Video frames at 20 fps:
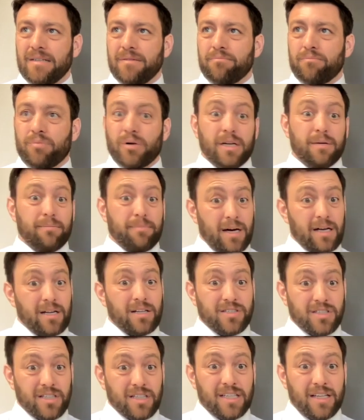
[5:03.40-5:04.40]
bring about a
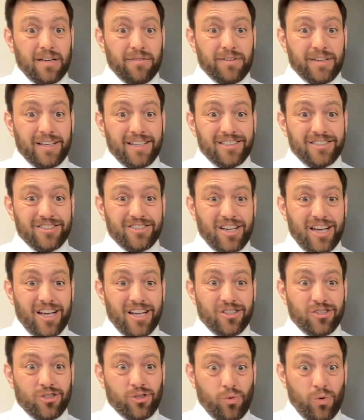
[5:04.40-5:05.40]
significant
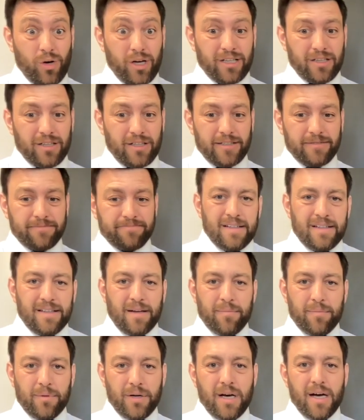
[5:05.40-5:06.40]
change quickly.
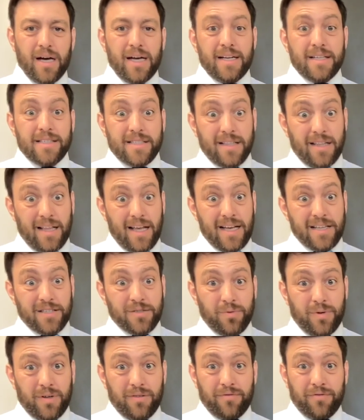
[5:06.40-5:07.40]
Number 9 is the
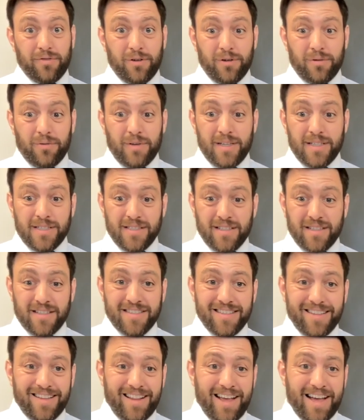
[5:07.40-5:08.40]
last one for a reason.
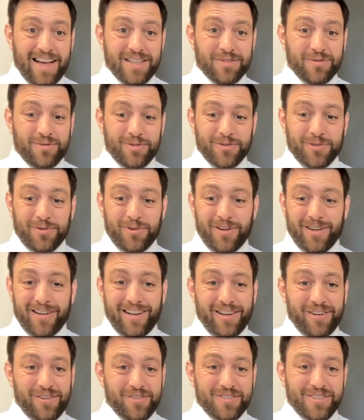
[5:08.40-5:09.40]
It's the last resort.
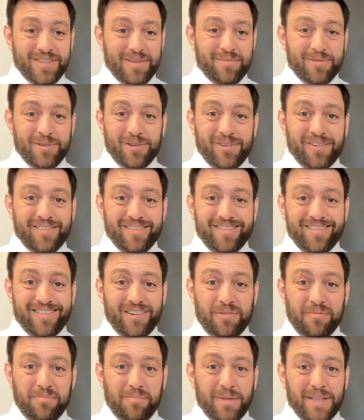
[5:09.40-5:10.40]
I know some
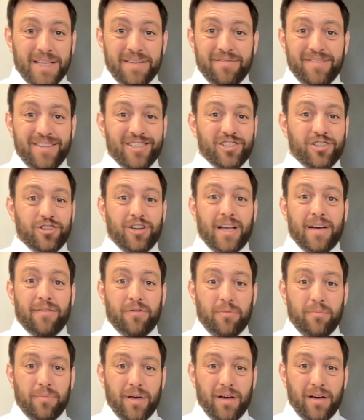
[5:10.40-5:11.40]
don't believe this should
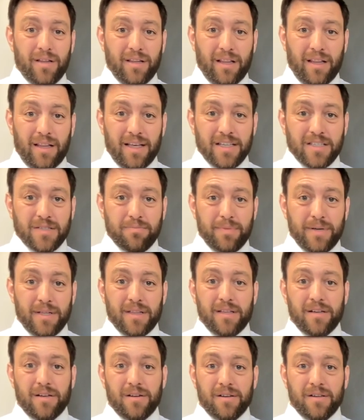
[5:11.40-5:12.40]
ever be on the list, but
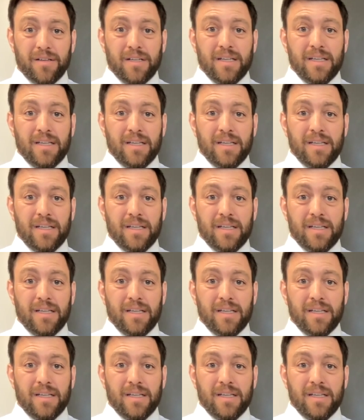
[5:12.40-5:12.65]
there